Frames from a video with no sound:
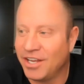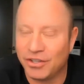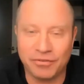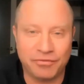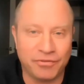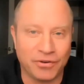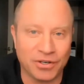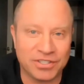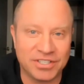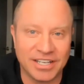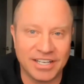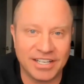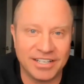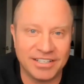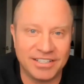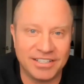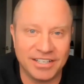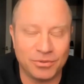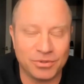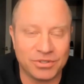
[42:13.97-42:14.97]
The first thing I
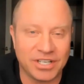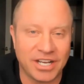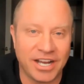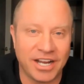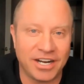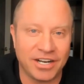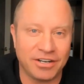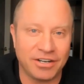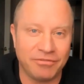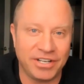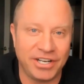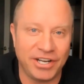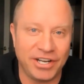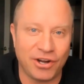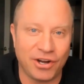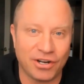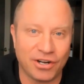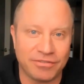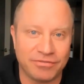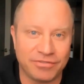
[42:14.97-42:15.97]
did was I hired a
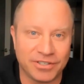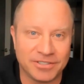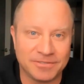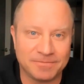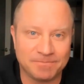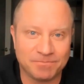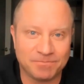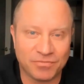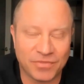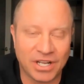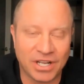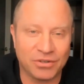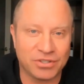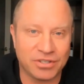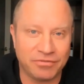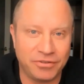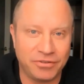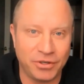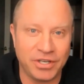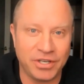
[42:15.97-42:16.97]
videographer. That was
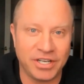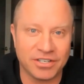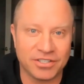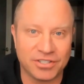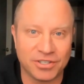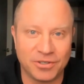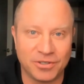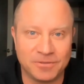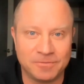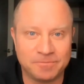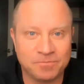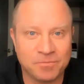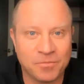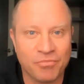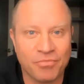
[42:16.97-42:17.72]
a few okay. years ago.